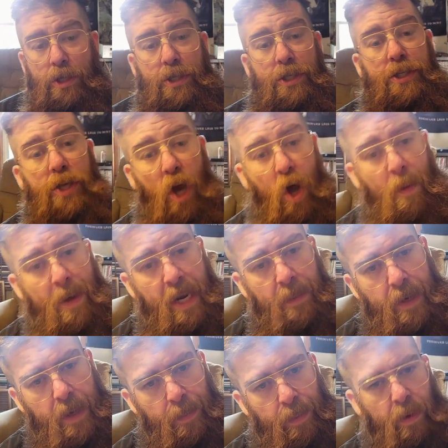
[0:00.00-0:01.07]
So
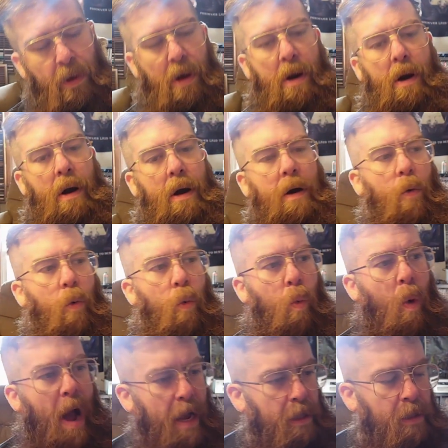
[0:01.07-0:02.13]
many people are
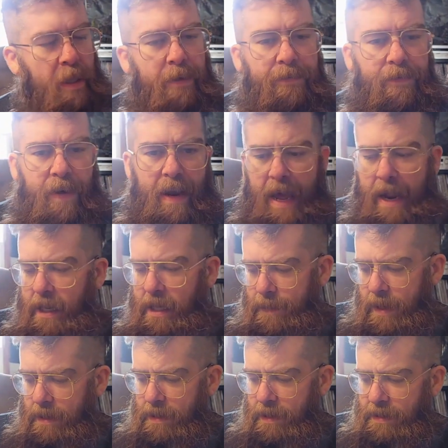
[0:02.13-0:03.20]
wildly fanatic
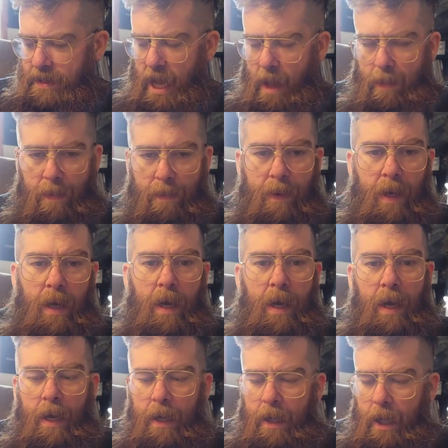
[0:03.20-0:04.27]
about this album.
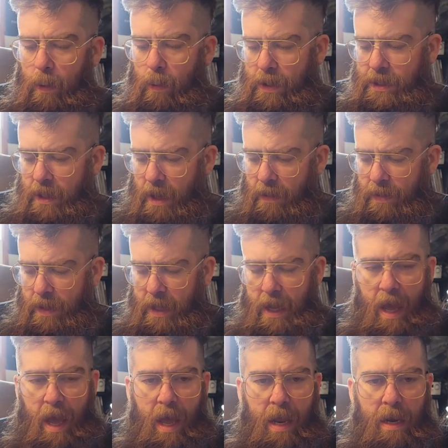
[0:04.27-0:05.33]
It was on
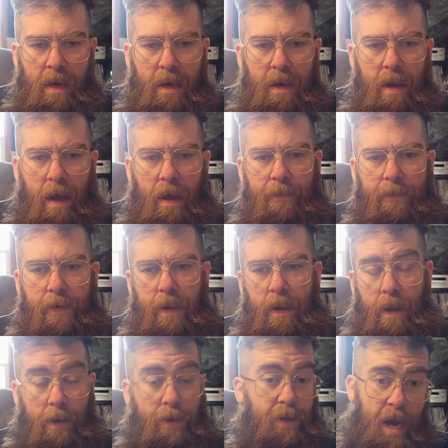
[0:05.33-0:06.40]
the end of
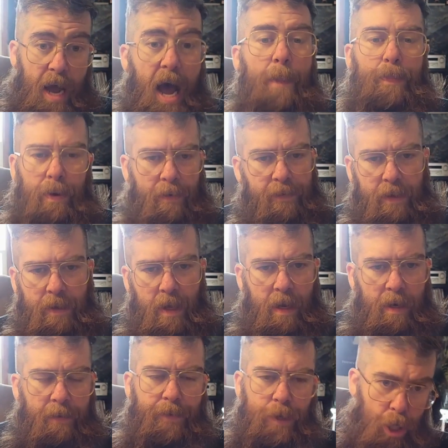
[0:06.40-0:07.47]
a top of a
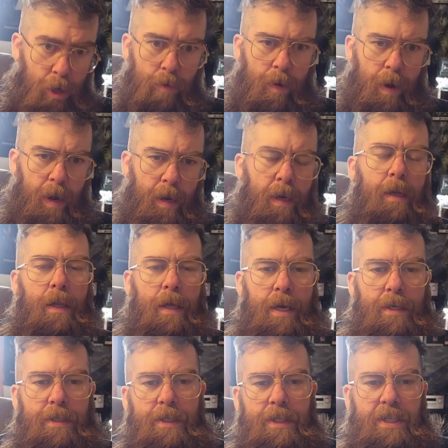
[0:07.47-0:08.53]
lot of year-end
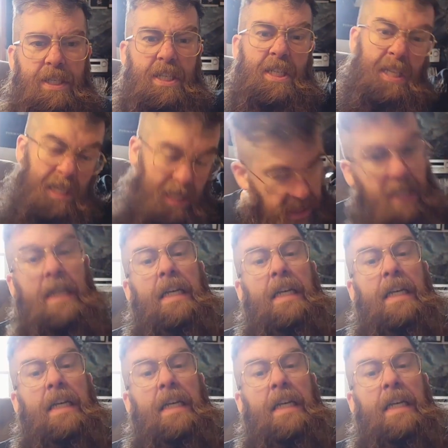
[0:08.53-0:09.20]
lists